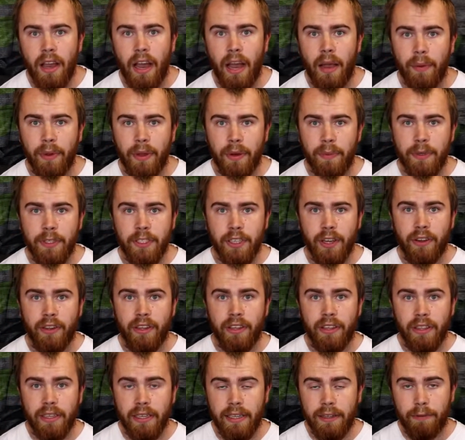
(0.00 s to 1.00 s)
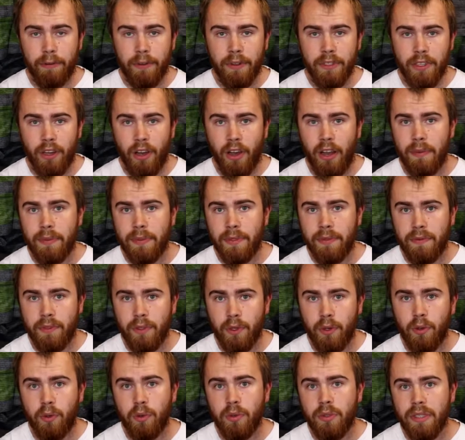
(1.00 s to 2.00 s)
I'm going to be showing you the different types of
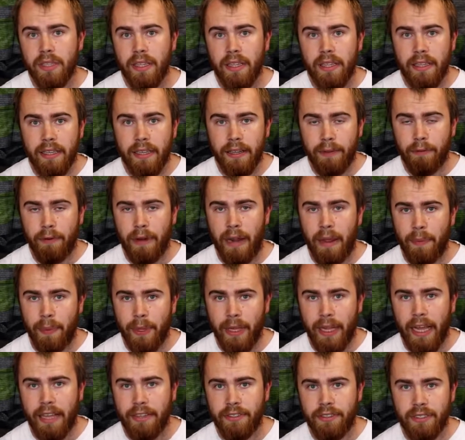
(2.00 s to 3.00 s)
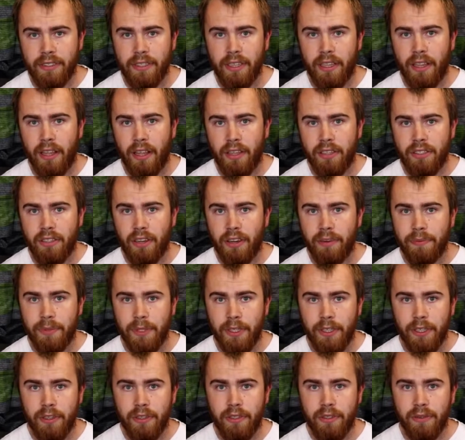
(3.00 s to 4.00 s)
tools, the different applications that those types
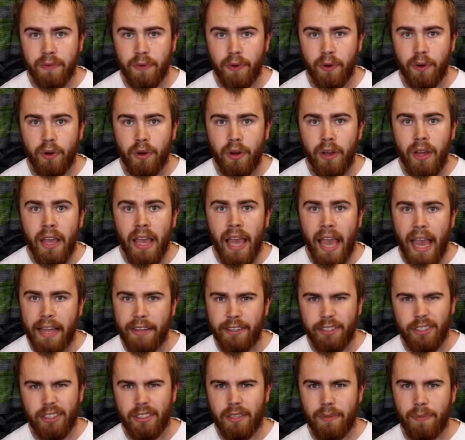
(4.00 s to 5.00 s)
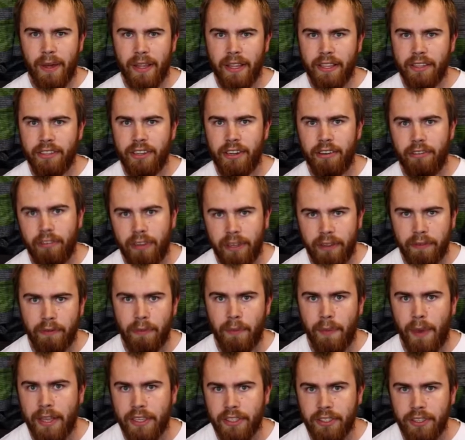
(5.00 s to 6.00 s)
are used for, and just some other general
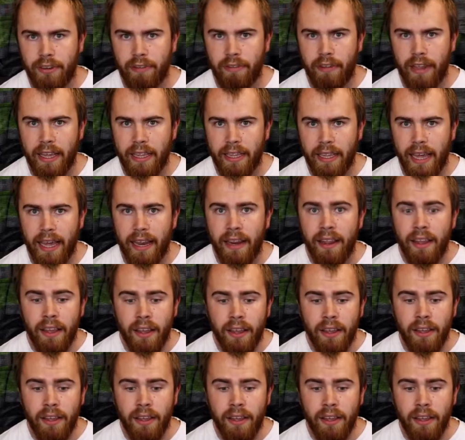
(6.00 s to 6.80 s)
information around that.